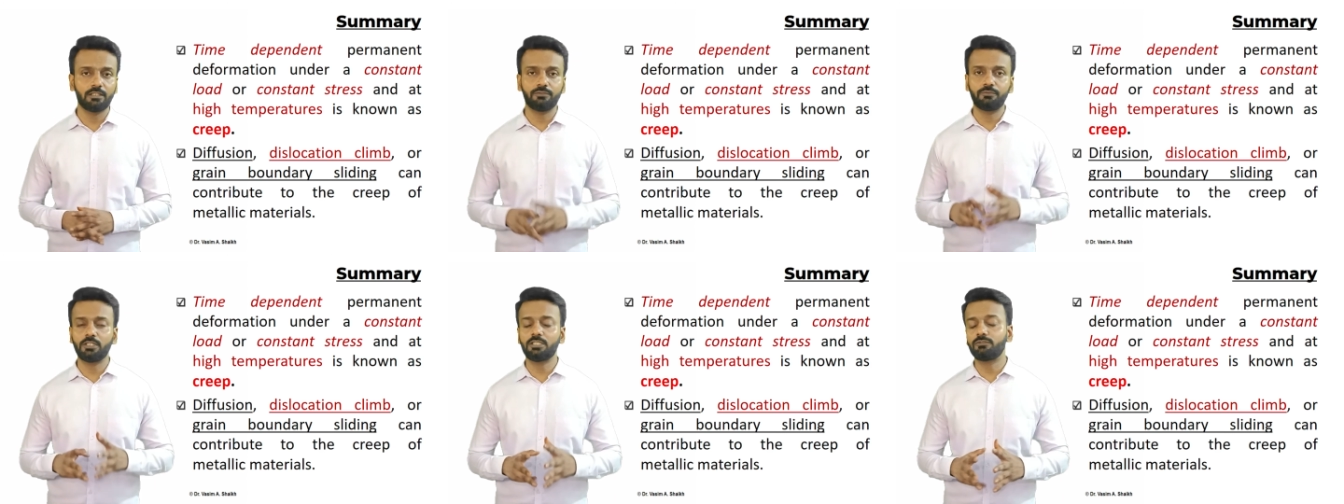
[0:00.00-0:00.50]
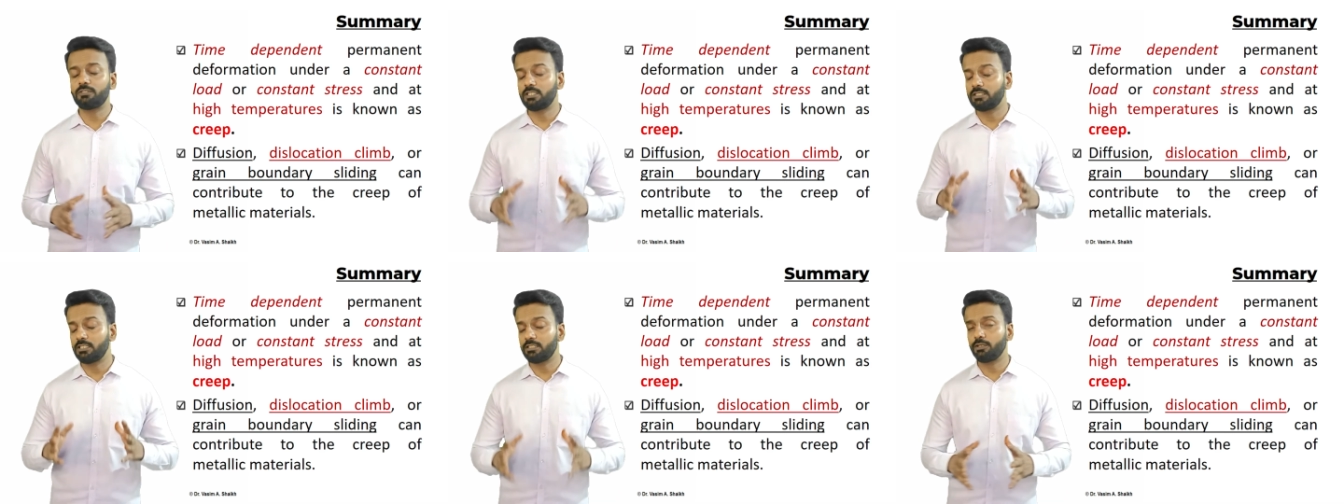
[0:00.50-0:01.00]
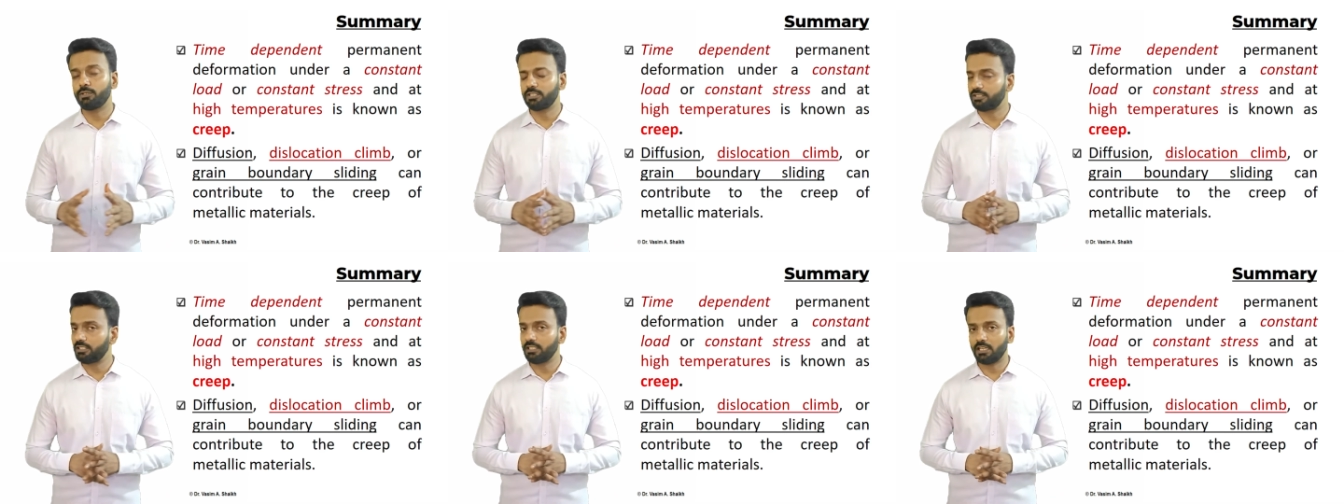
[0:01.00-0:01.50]
The first one is
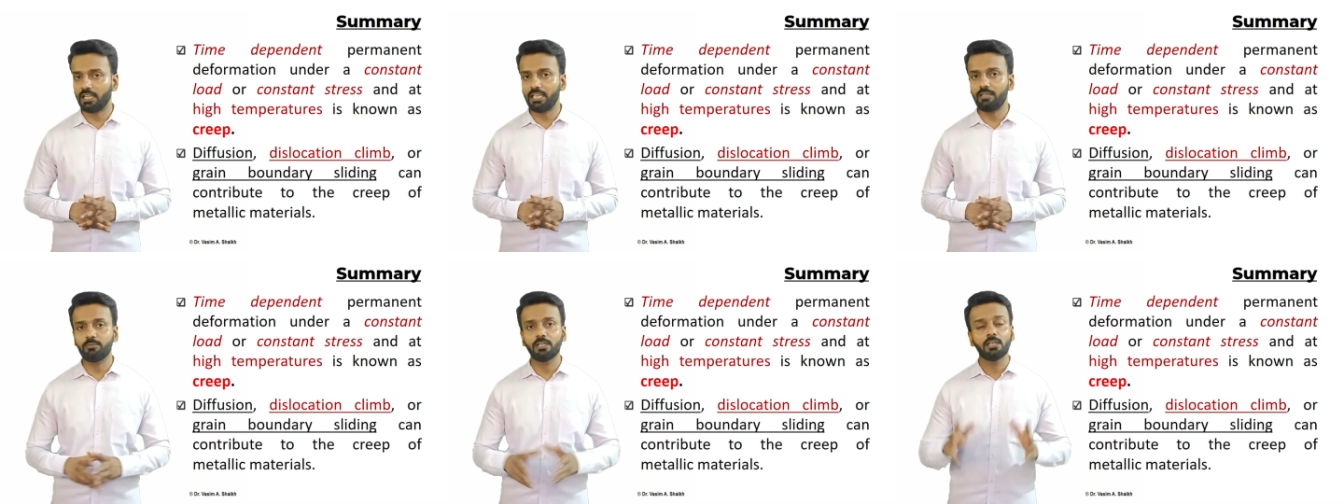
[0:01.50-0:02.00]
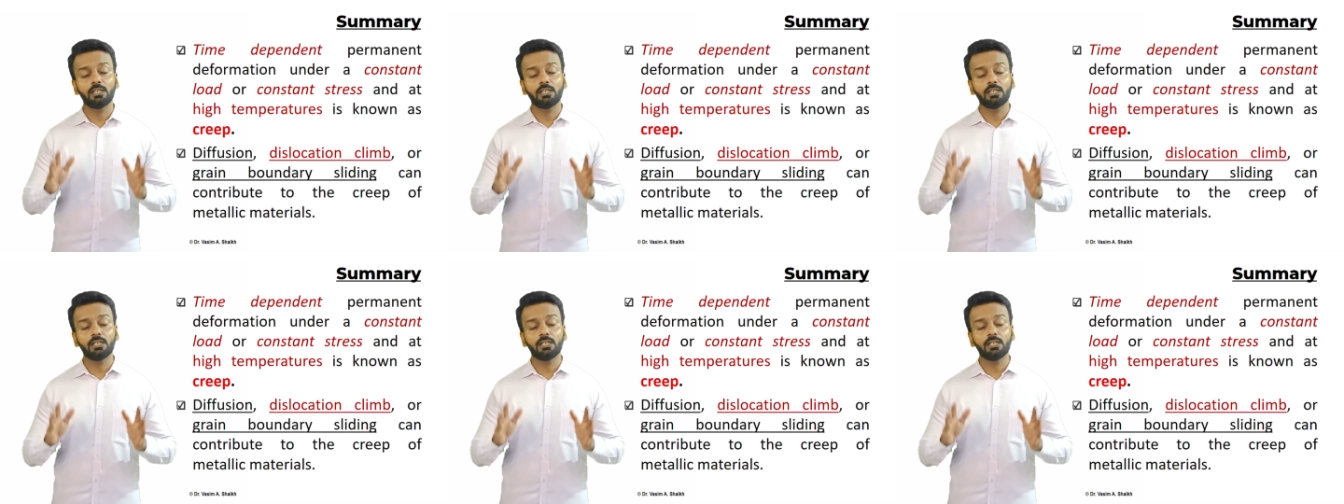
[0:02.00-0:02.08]
dislocation climb,